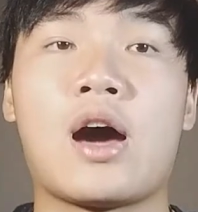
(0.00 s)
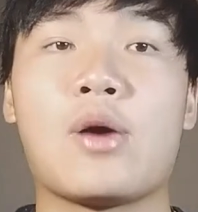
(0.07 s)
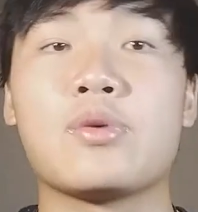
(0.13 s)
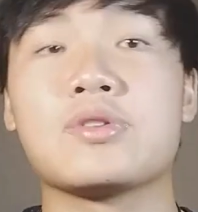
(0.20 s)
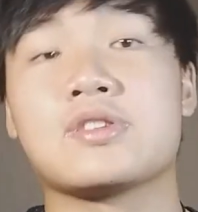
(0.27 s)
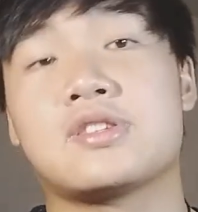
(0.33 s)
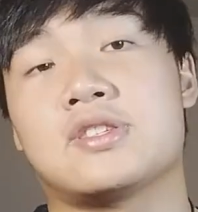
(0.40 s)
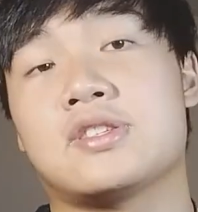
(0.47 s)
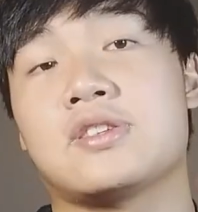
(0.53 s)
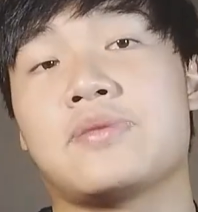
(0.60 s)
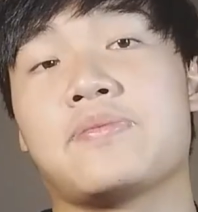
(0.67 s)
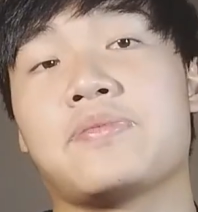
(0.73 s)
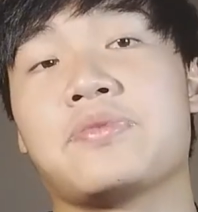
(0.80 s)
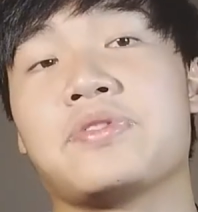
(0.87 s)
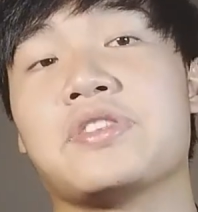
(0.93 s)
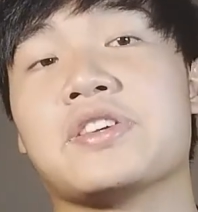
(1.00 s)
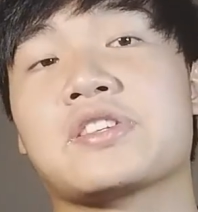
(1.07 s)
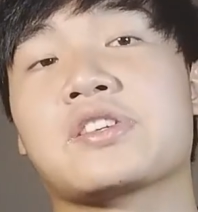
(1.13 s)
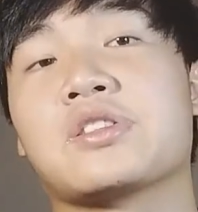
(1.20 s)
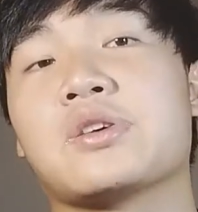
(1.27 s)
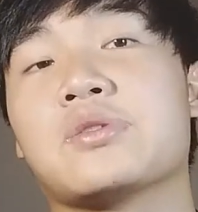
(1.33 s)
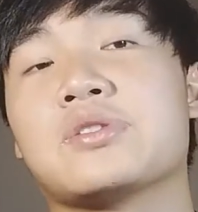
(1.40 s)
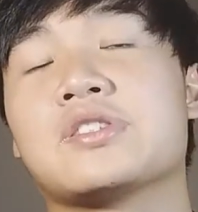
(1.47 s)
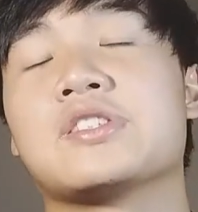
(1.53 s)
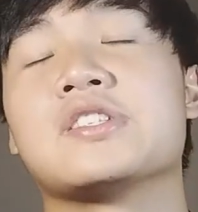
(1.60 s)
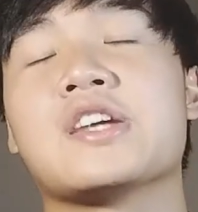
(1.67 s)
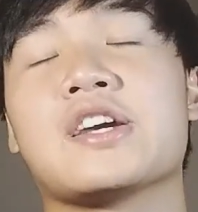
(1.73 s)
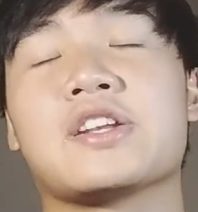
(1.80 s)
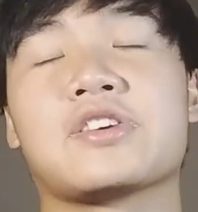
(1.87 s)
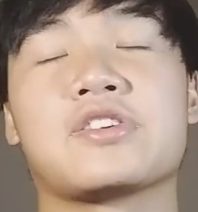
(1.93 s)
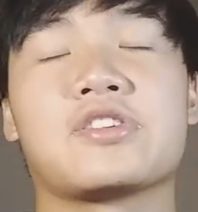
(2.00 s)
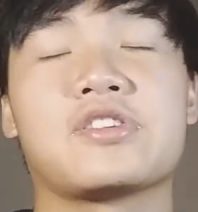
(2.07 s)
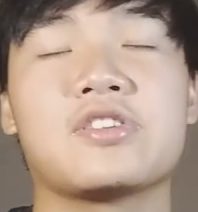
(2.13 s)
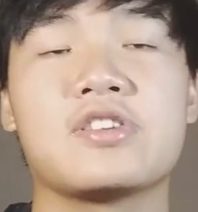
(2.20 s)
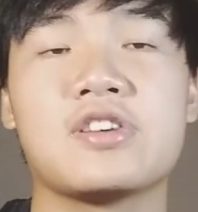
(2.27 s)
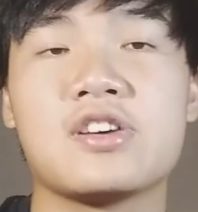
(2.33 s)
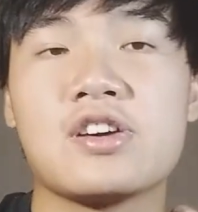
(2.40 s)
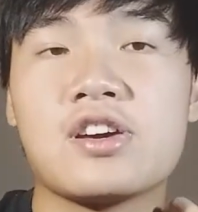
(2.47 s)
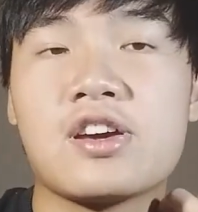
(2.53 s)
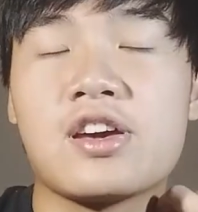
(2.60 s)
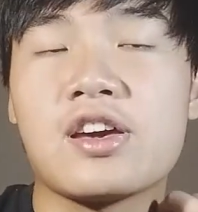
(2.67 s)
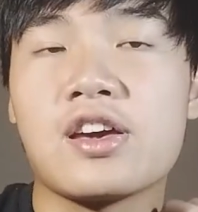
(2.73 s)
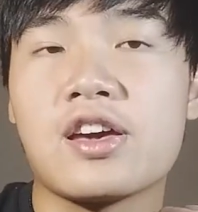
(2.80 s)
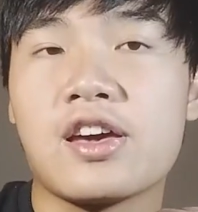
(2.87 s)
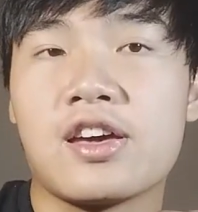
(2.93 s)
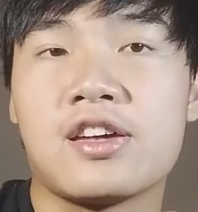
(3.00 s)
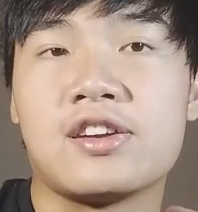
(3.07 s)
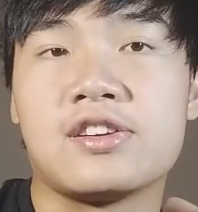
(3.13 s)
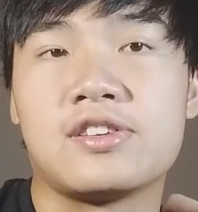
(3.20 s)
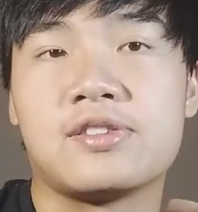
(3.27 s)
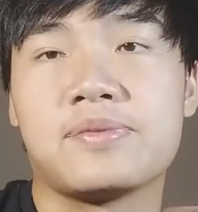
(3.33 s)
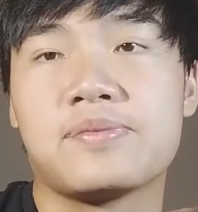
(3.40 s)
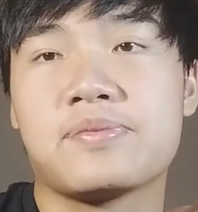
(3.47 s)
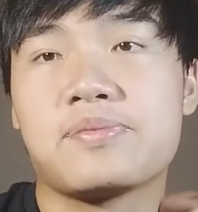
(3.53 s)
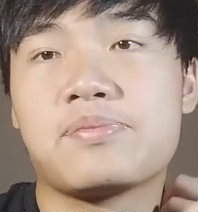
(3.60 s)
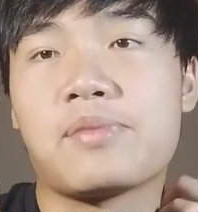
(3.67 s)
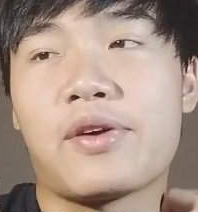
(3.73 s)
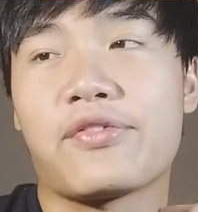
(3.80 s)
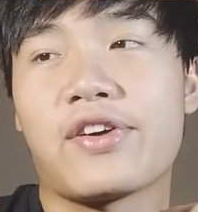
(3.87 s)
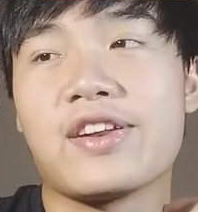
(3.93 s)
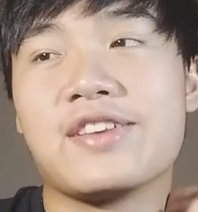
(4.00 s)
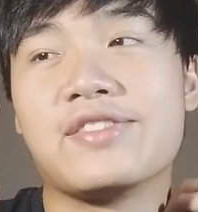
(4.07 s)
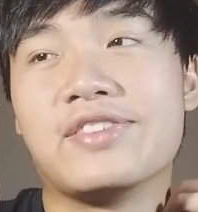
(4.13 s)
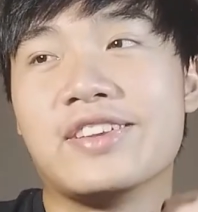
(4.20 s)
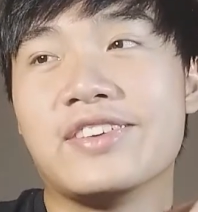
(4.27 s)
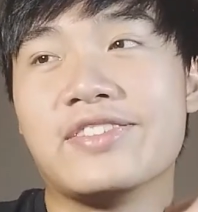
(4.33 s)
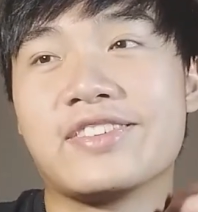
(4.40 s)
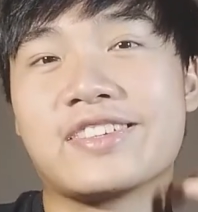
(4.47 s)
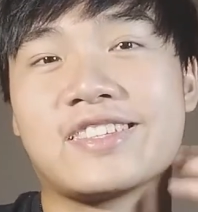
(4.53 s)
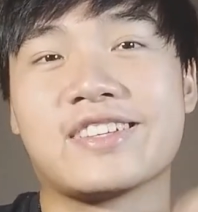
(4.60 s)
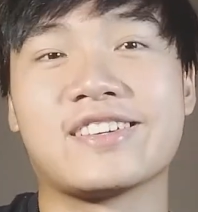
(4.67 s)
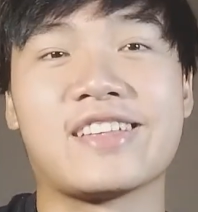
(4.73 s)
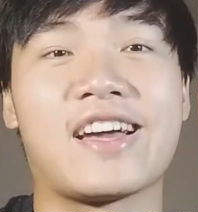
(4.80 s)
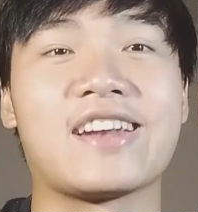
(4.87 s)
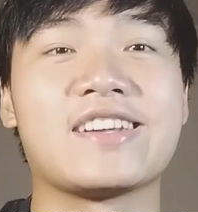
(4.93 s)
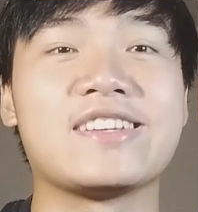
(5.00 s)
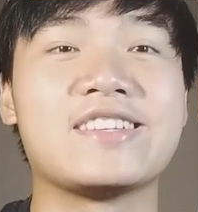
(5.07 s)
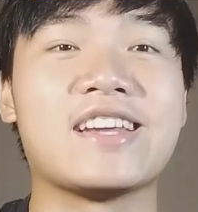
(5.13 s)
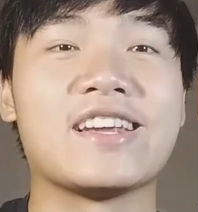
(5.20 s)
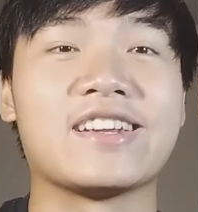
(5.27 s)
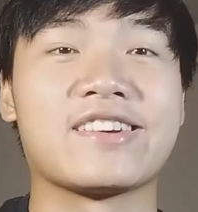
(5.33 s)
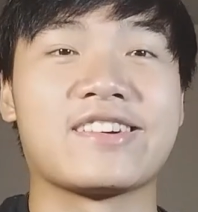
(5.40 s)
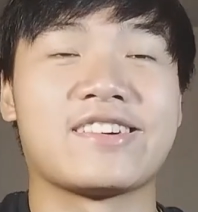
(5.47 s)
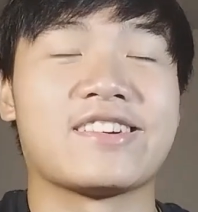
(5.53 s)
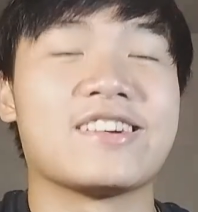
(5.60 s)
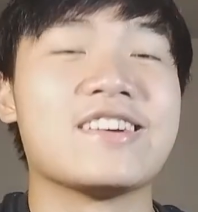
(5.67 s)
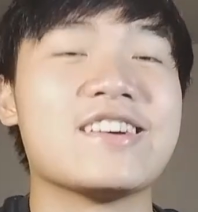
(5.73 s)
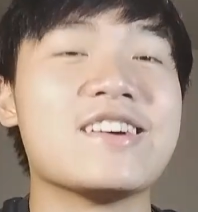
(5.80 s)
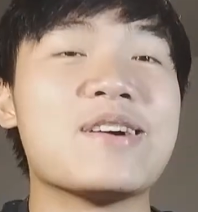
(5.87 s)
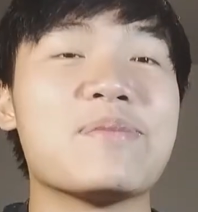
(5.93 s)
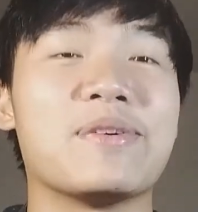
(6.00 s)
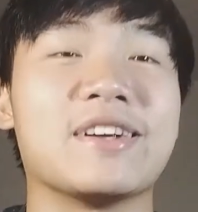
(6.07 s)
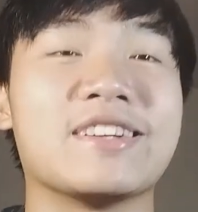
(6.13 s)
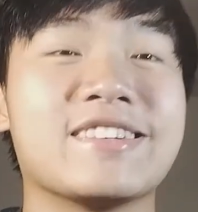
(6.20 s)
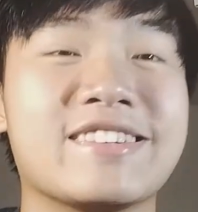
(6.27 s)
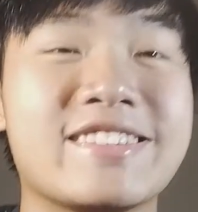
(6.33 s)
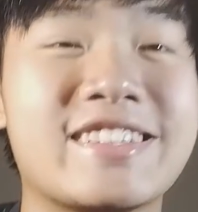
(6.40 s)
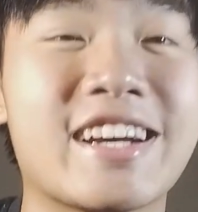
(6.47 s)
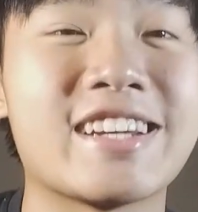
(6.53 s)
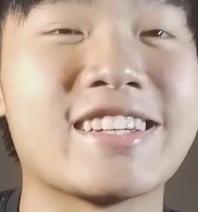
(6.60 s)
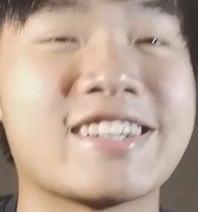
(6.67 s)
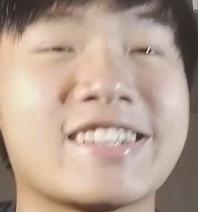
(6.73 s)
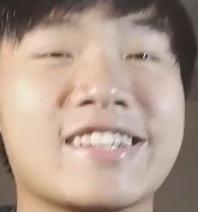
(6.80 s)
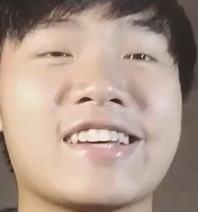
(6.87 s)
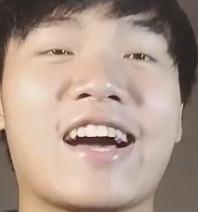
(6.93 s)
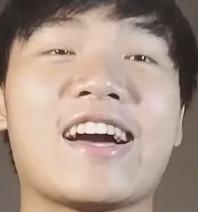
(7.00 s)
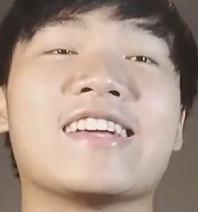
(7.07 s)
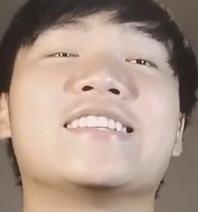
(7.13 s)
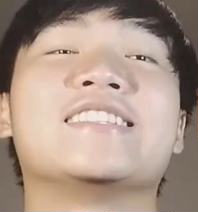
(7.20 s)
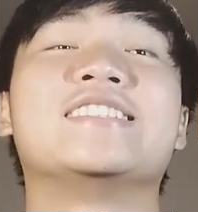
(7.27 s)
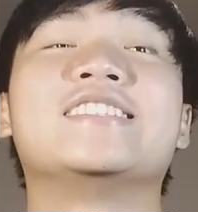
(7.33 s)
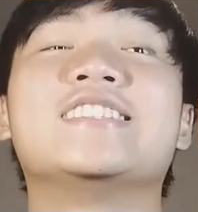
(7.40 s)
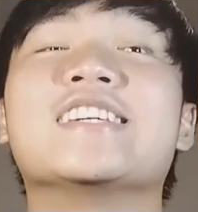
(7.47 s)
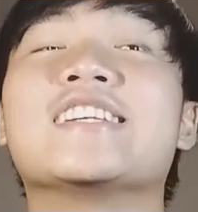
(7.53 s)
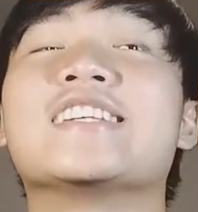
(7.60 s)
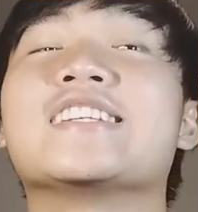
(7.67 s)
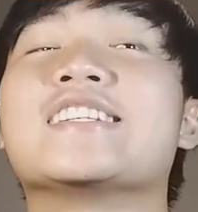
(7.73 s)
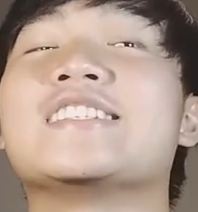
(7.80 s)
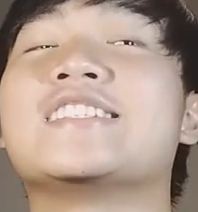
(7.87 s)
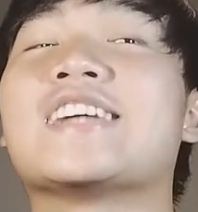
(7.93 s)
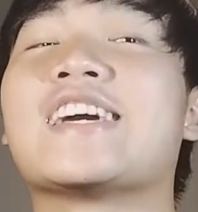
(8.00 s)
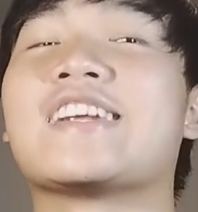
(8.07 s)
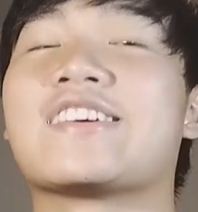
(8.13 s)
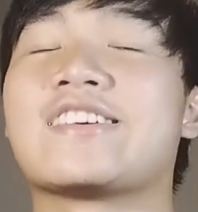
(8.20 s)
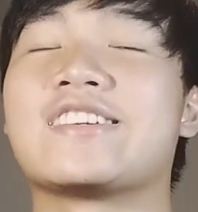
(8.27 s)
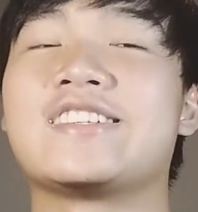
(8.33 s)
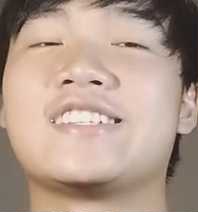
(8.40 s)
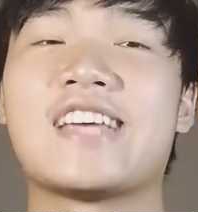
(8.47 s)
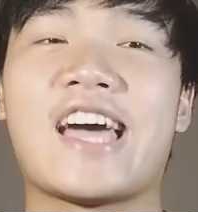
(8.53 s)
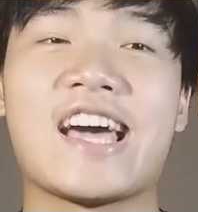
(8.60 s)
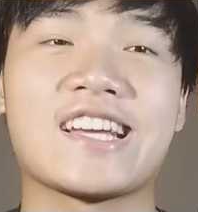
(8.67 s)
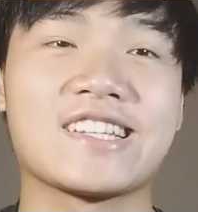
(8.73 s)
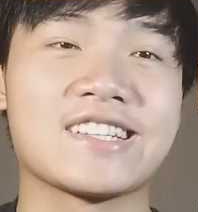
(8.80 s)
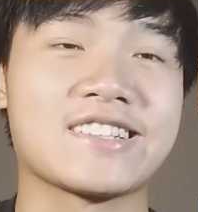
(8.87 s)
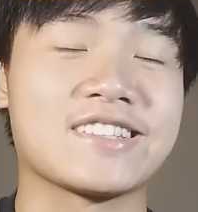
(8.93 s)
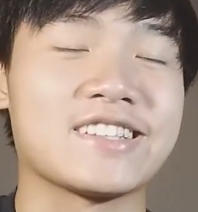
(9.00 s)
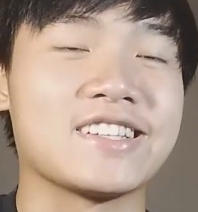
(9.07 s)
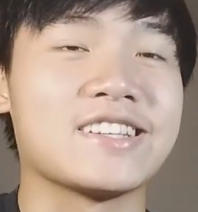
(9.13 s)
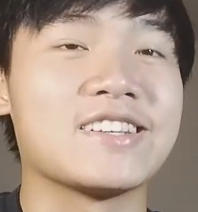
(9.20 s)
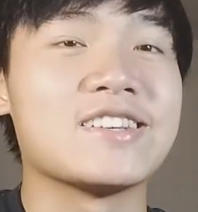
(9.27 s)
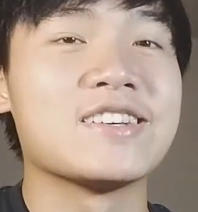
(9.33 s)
I was this close to dating her, and my friend would even consider that dating her, but technically, I didn't date her, technically.